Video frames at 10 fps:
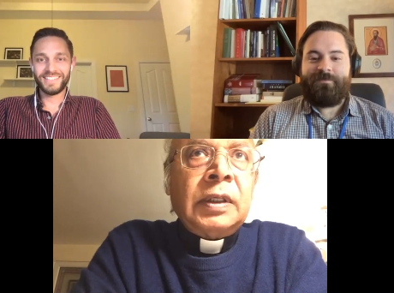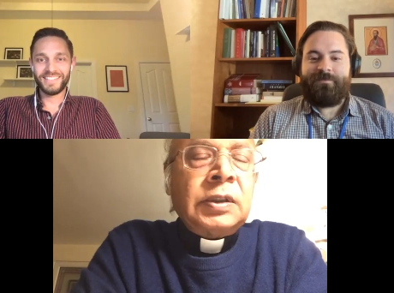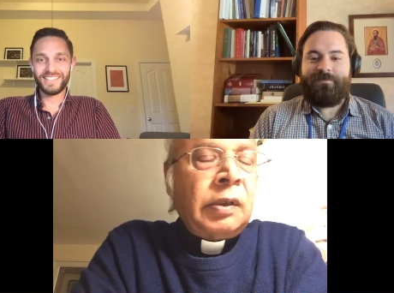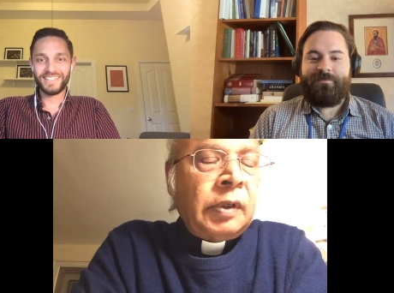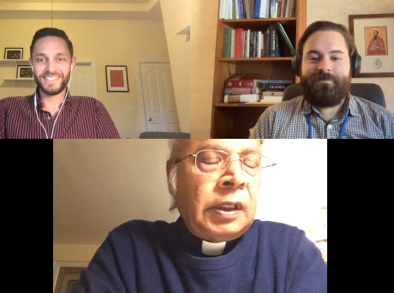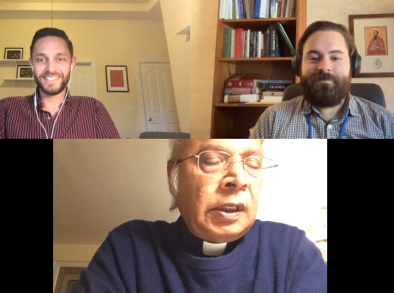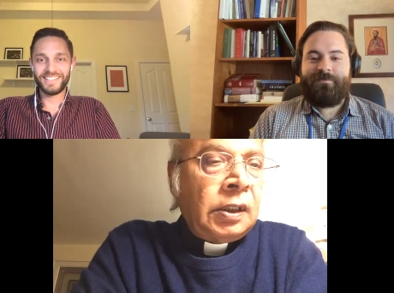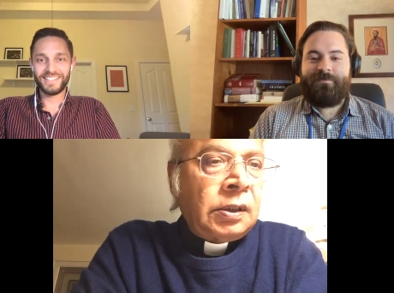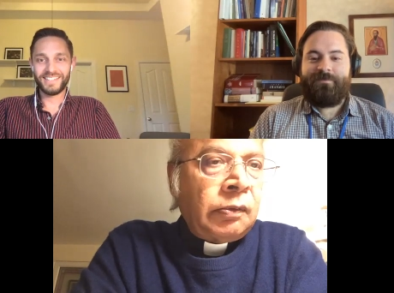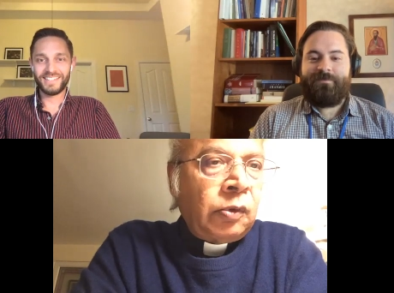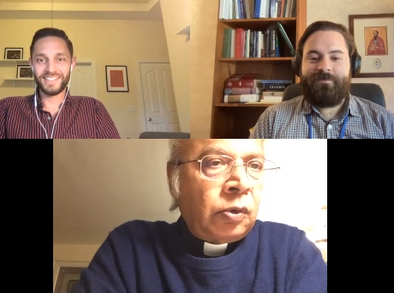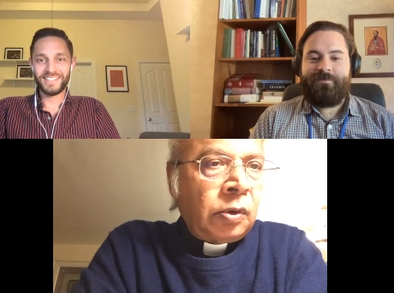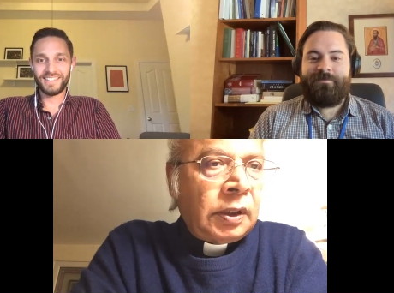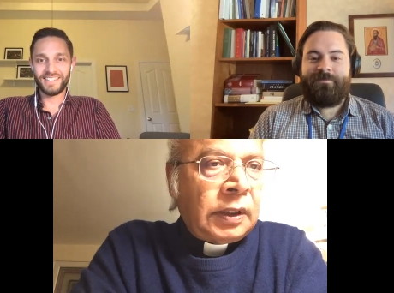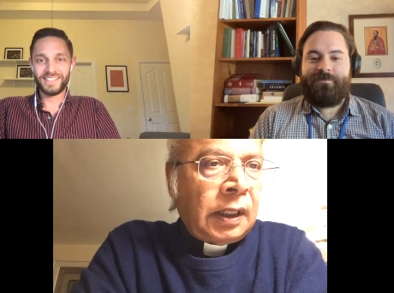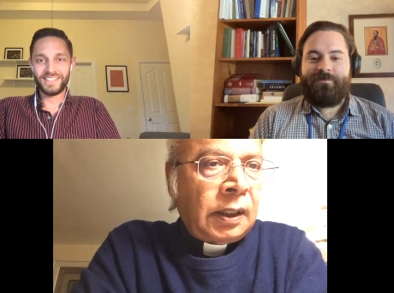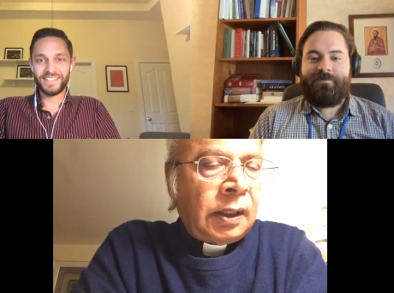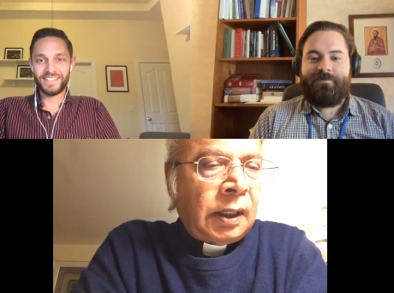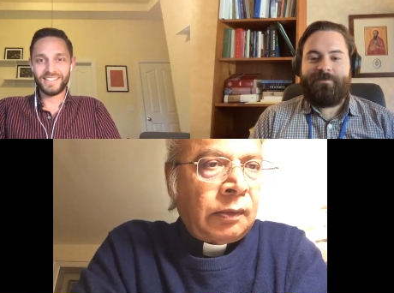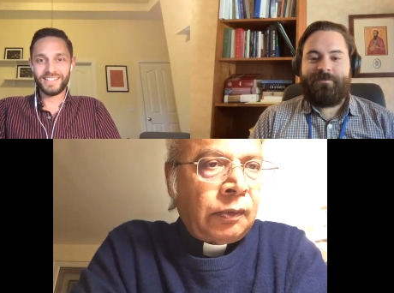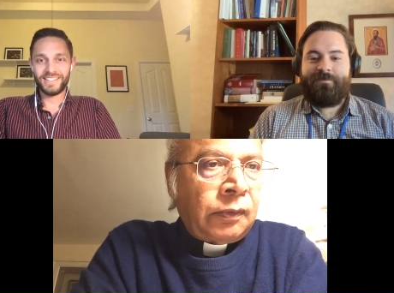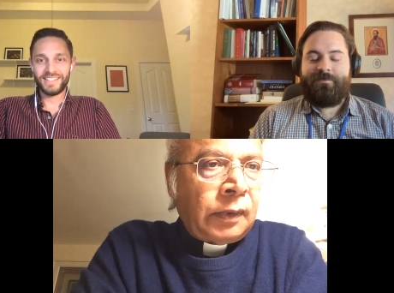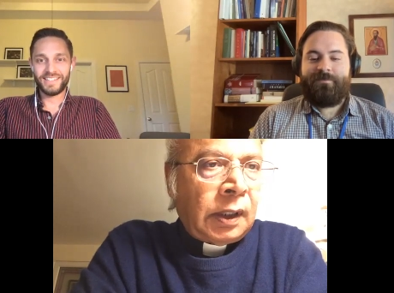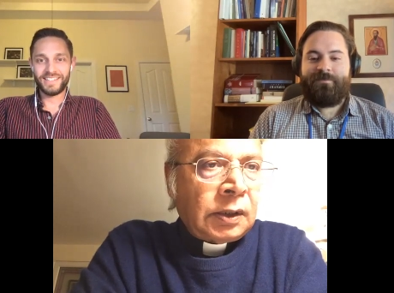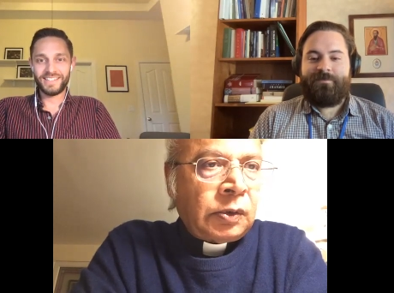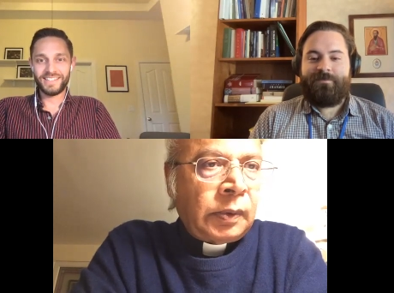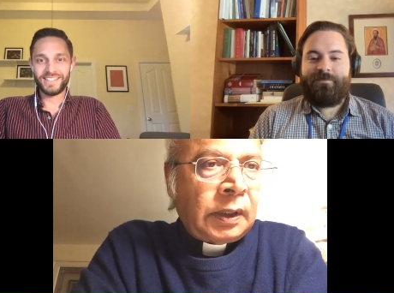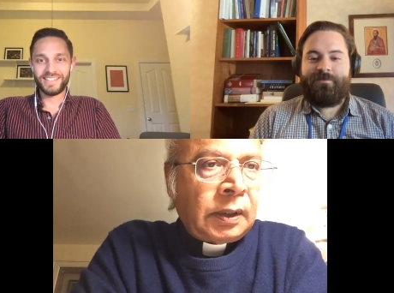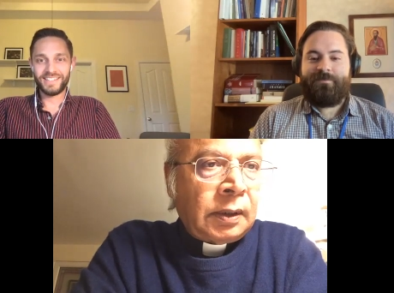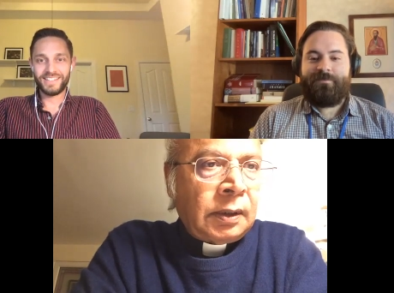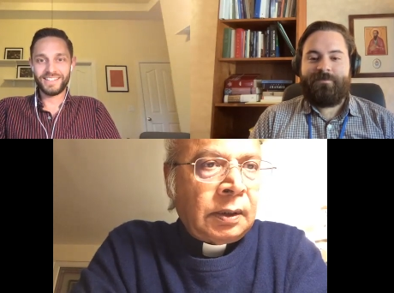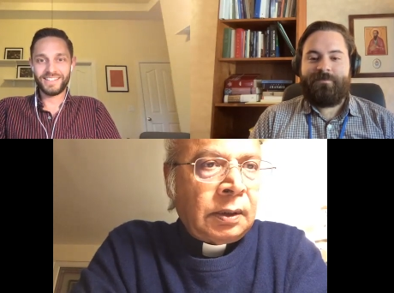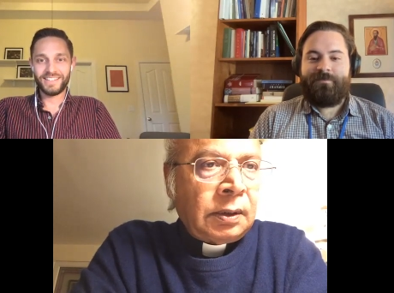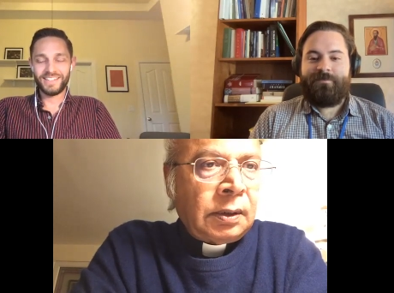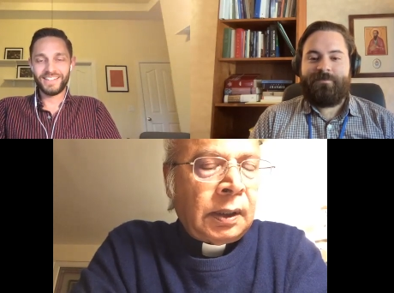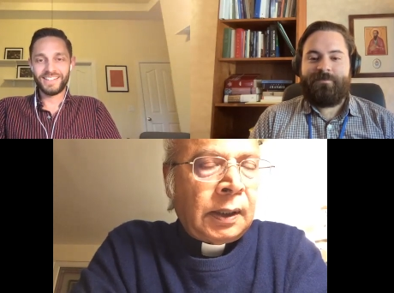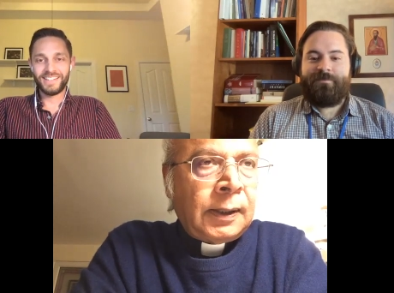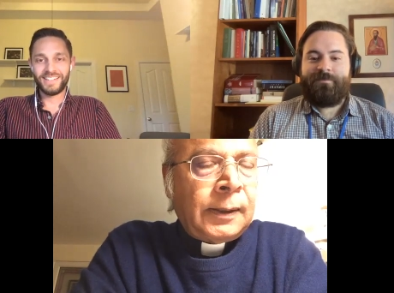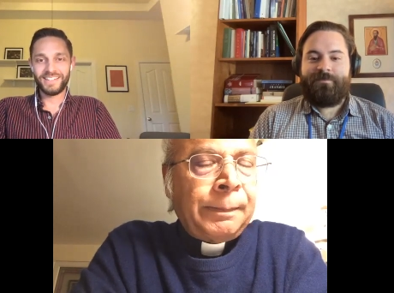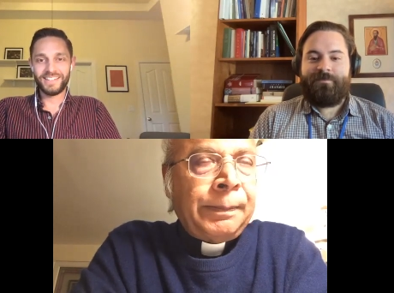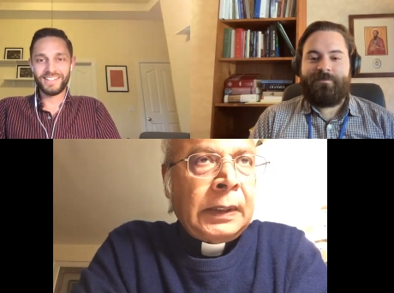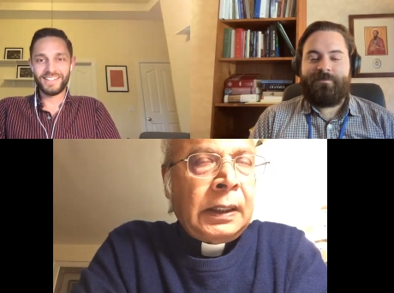Speaker 1: has given an interview to the Telegraph last week um,